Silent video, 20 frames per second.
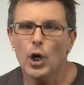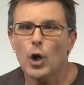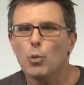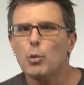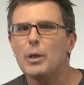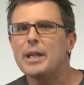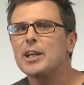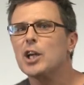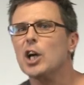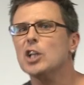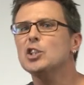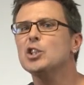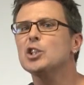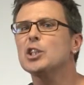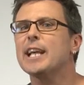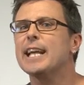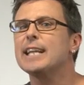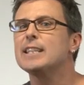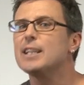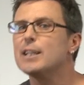We
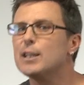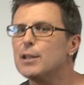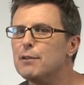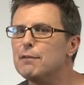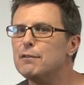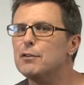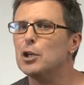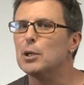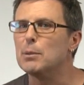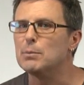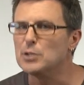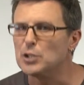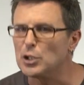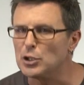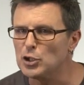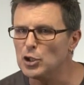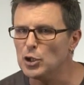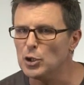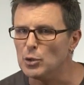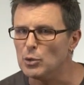conjugated the verb to
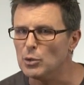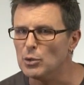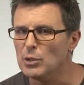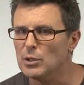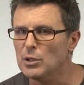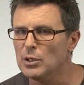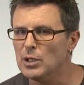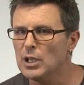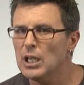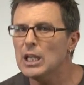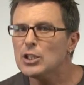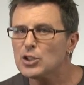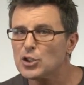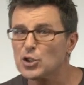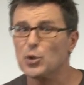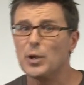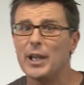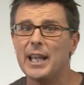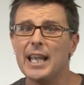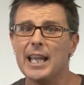do.
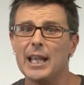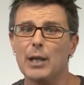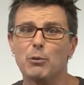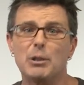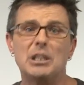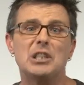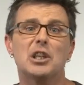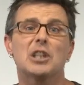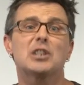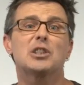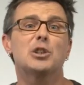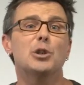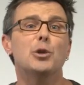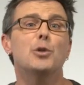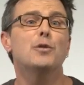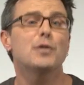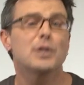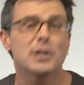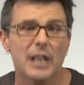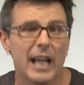So here we just
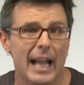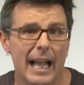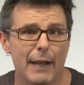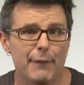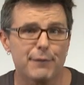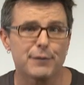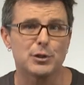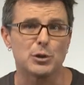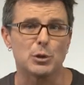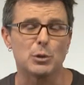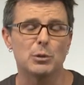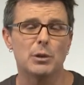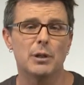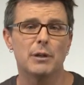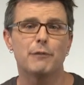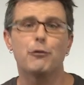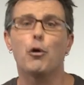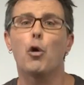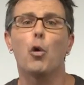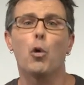use have to
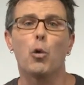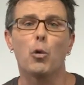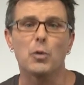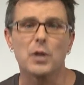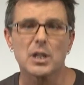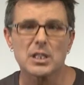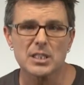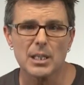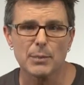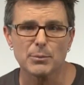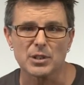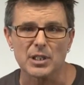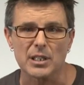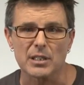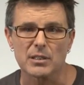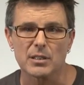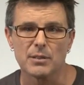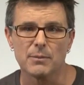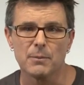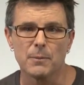for all the
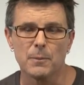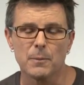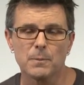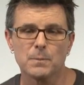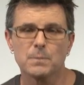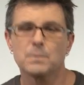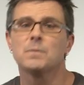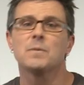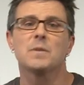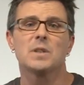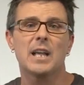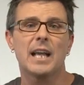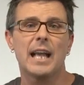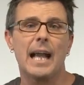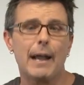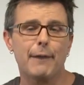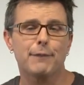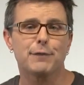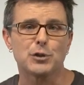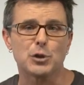subject.
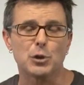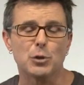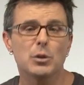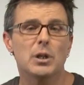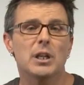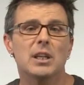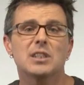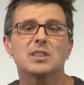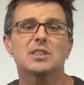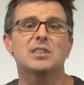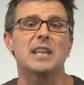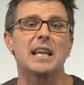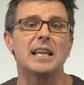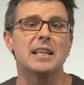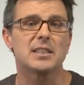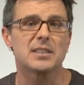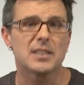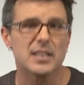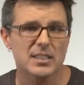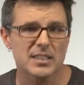Have to
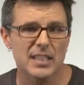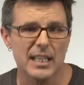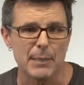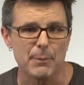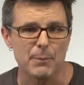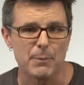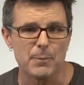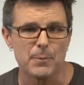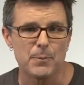stays the same.